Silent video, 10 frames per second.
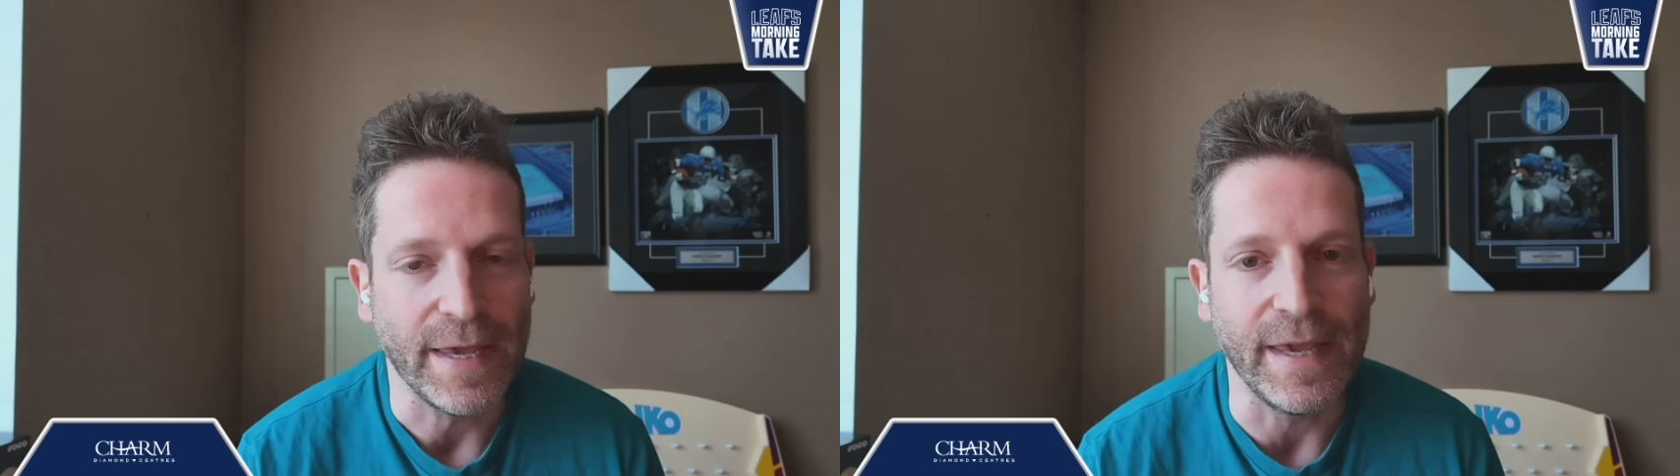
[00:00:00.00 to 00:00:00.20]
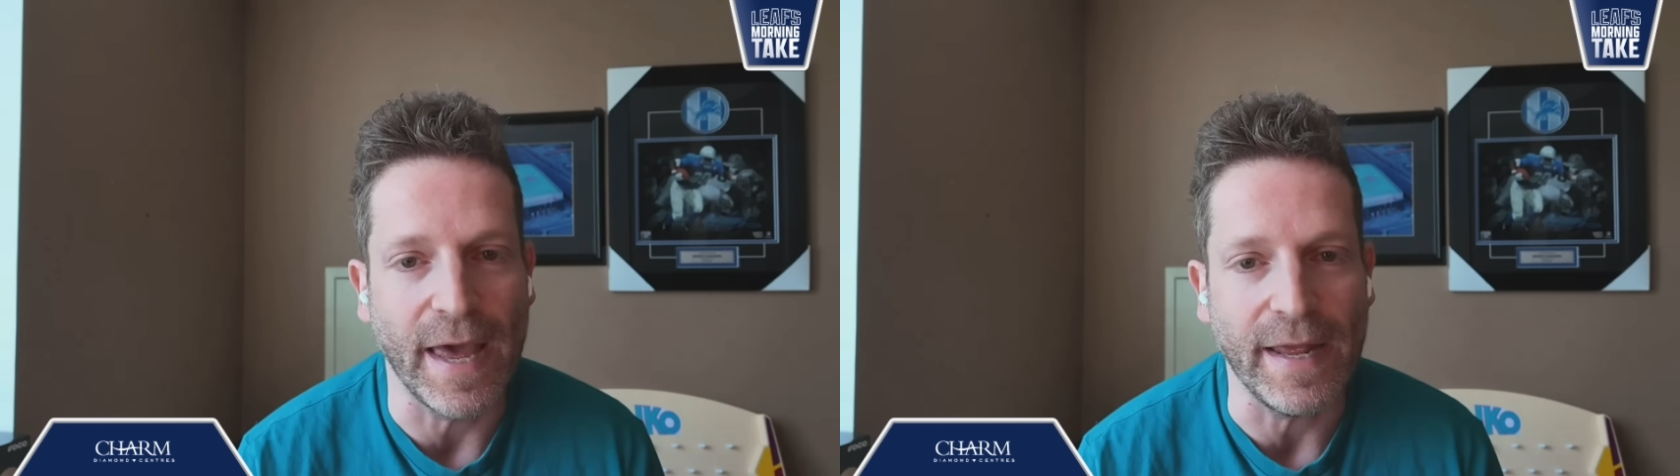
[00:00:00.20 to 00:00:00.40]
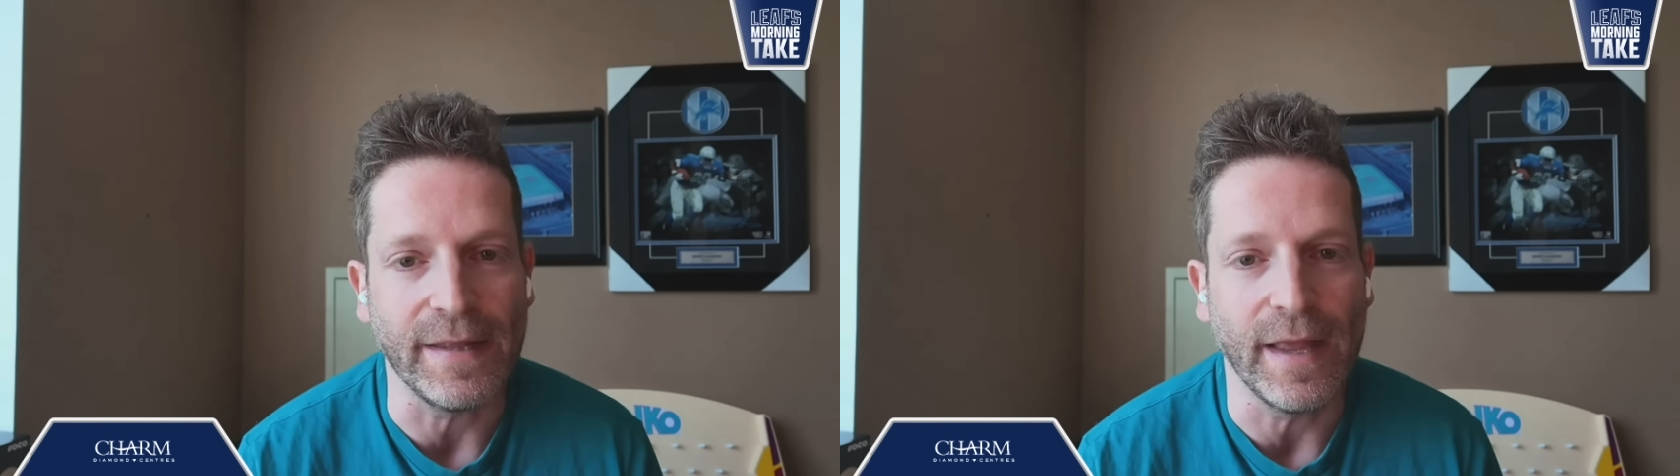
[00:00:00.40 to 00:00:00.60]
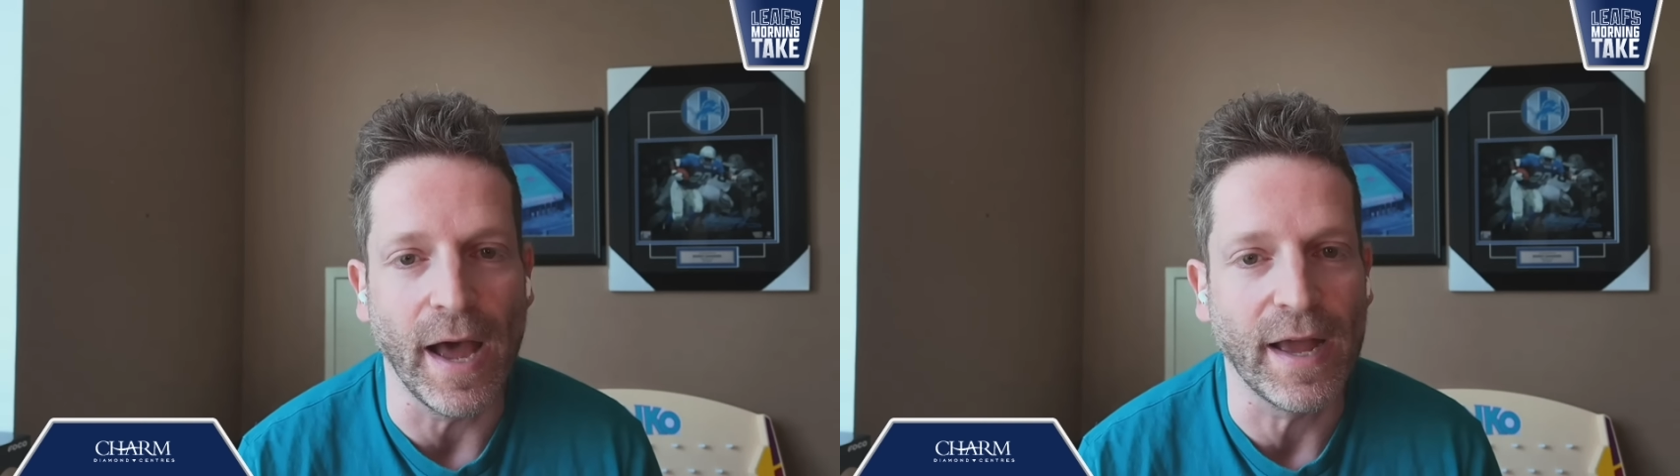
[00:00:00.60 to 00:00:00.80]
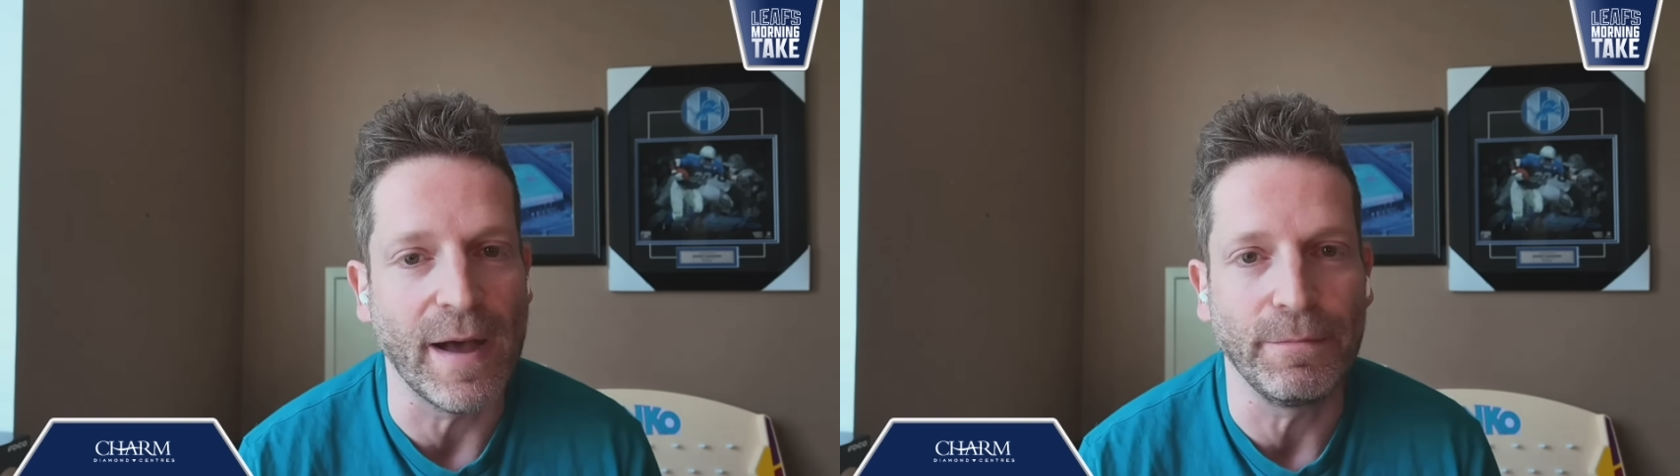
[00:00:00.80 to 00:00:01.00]
getting
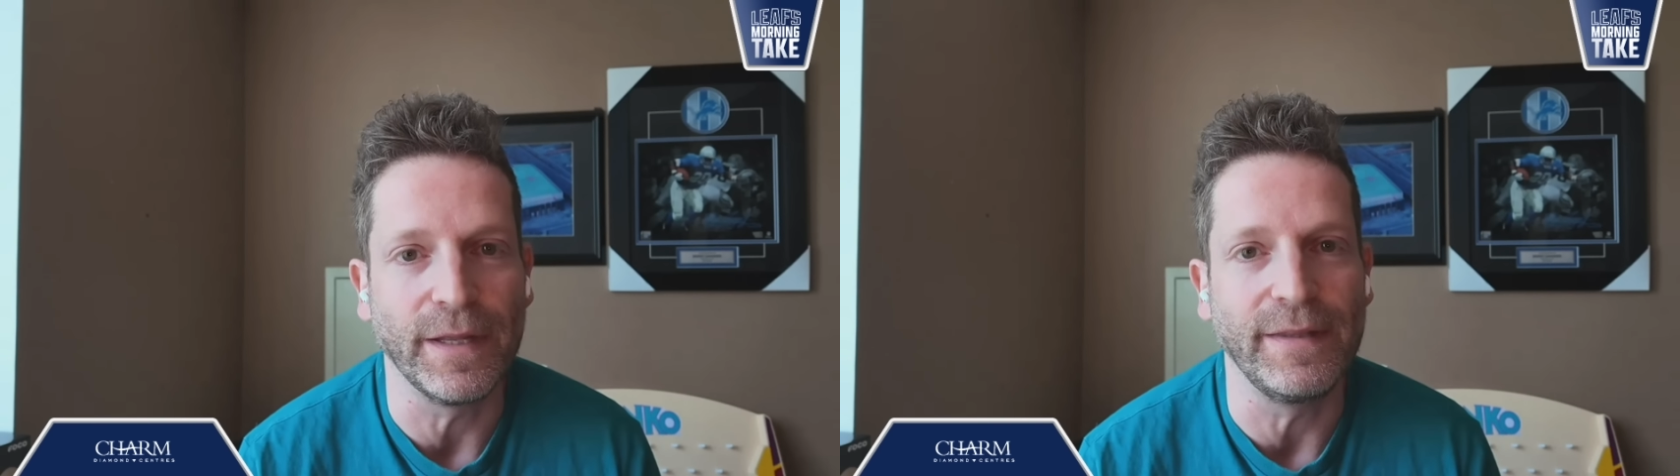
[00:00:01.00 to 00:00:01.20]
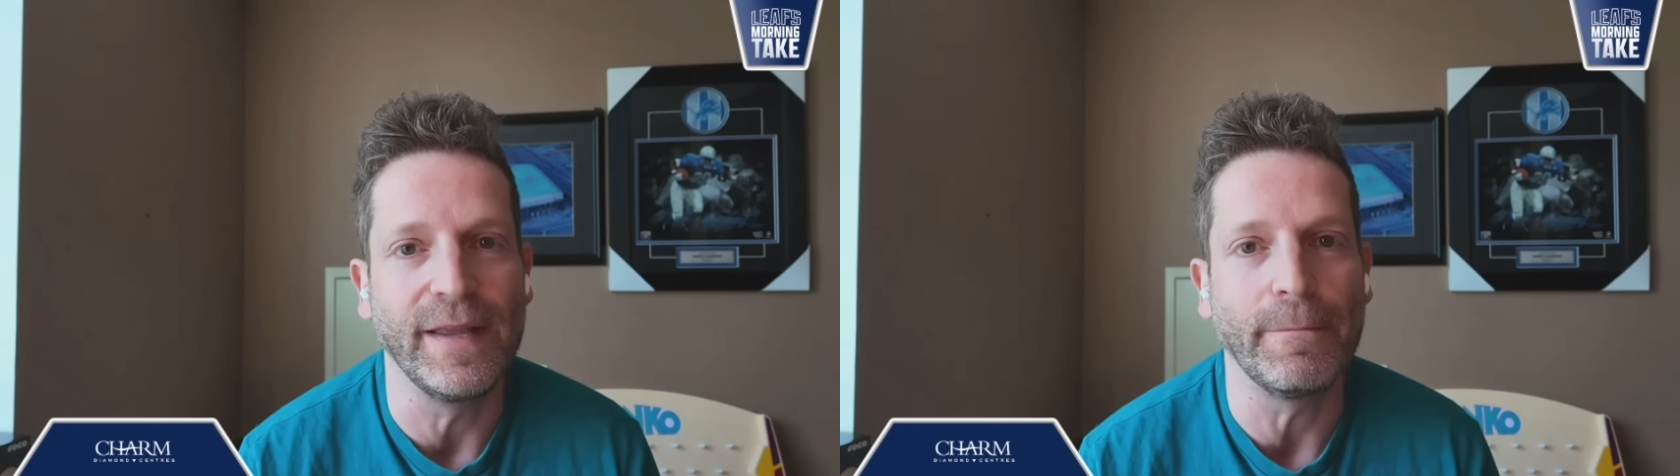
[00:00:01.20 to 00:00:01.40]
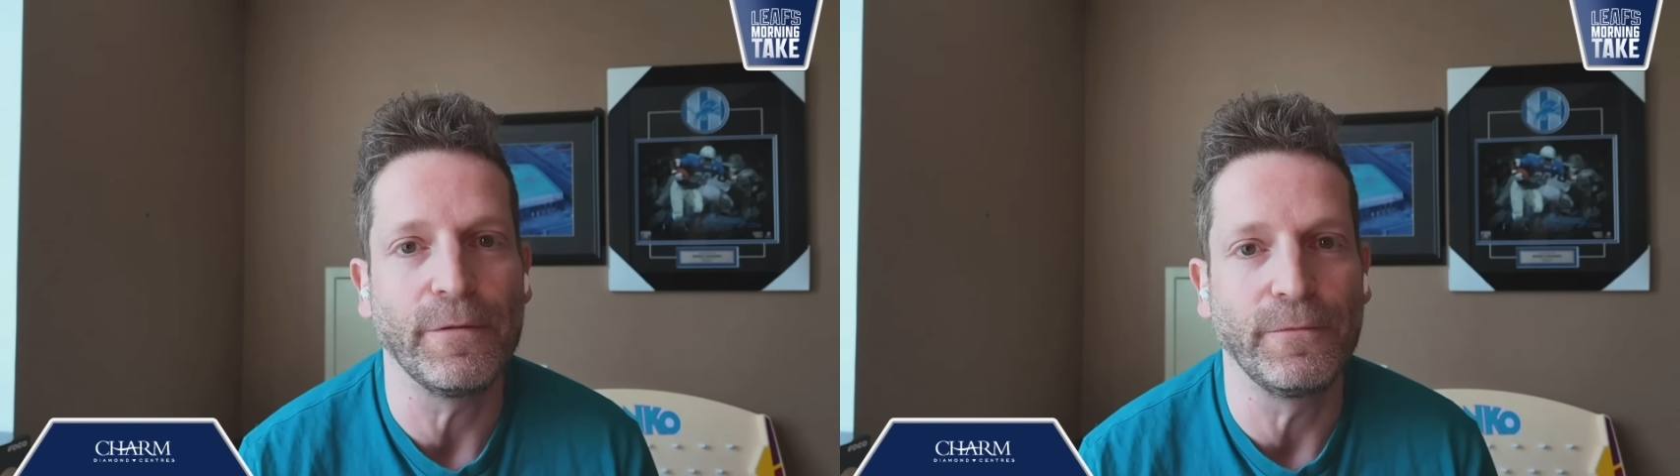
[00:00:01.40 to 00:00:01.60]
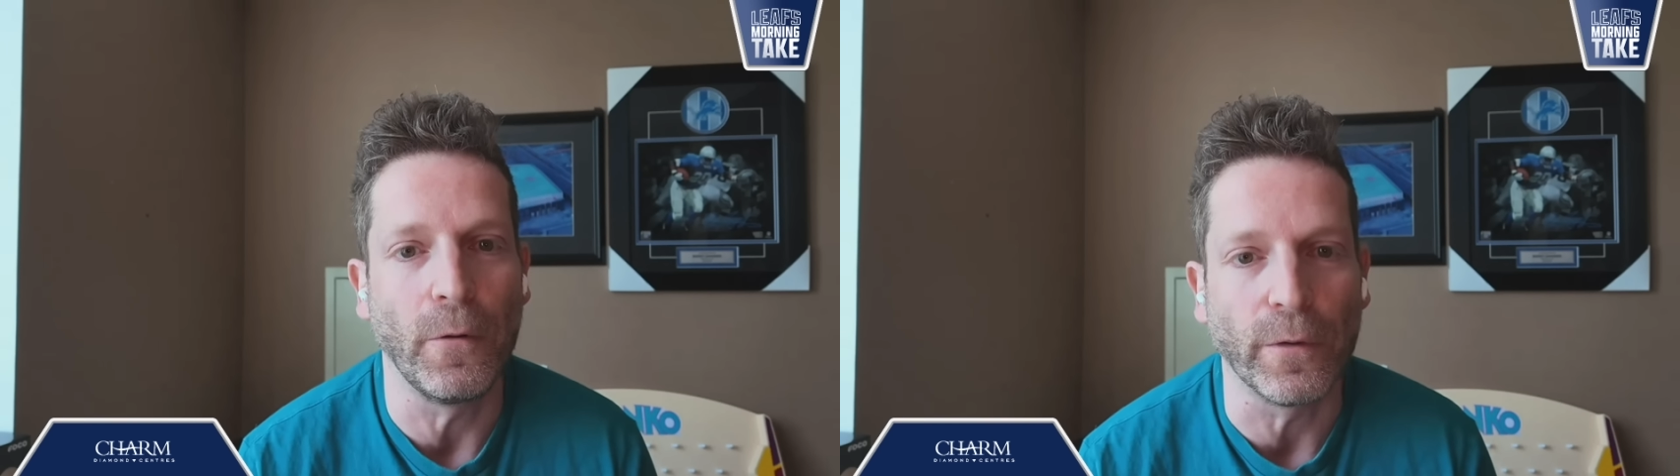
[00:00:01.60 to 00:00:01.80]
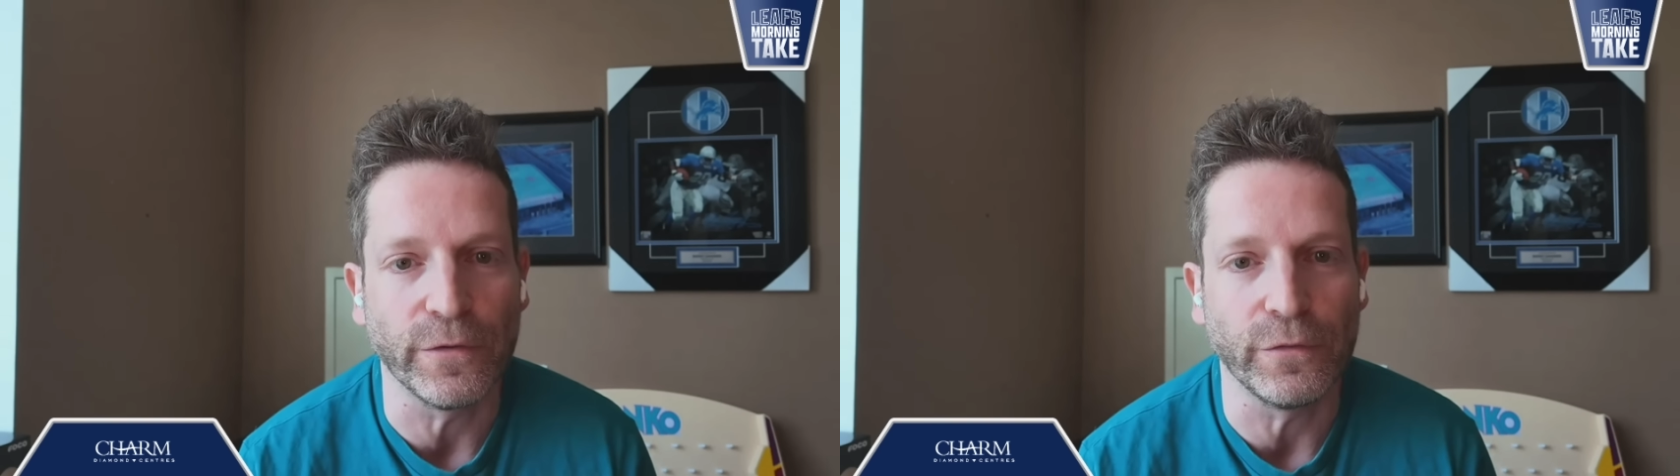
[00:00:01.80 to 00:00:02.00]
a couple of depth
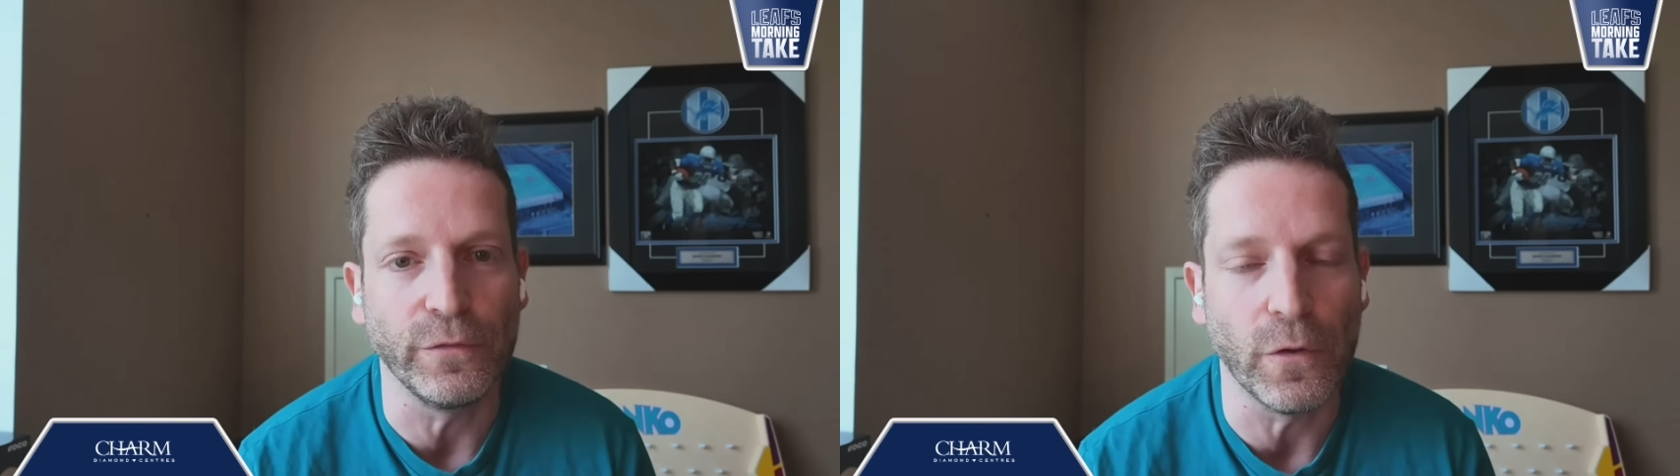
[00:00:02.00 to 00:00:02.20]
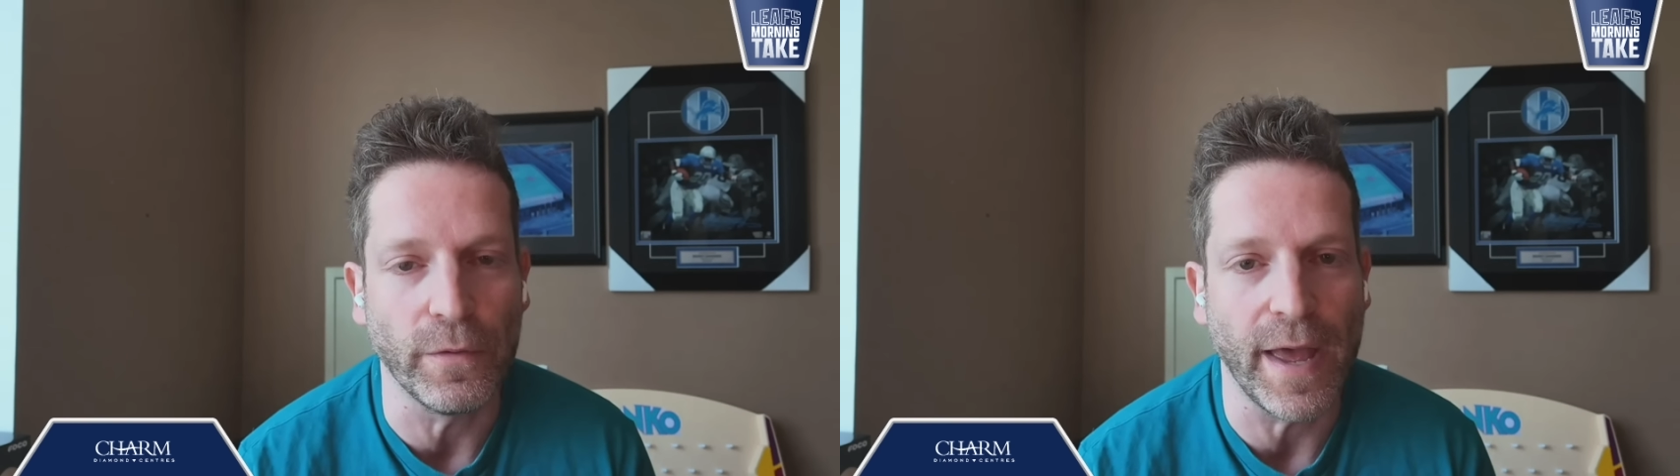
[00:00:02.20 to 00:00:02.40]
forwards who don't